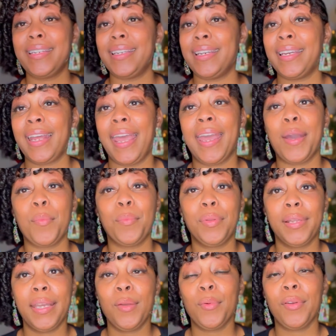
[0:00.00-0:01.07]
did a
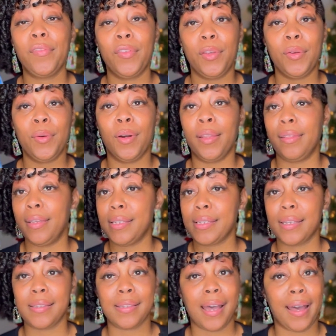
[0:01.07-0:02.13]
complete review on this
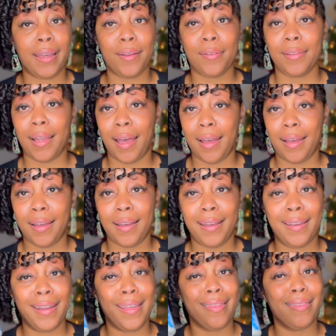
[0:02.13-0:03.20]
entire
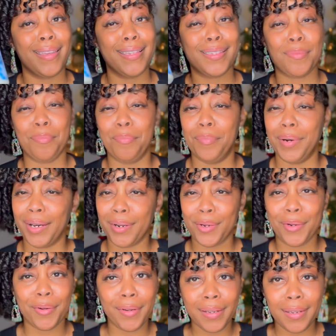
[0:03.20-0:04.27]
line, and this butter
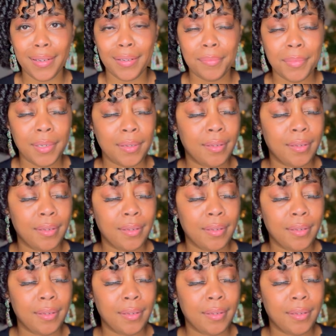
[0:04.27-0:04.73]
cream,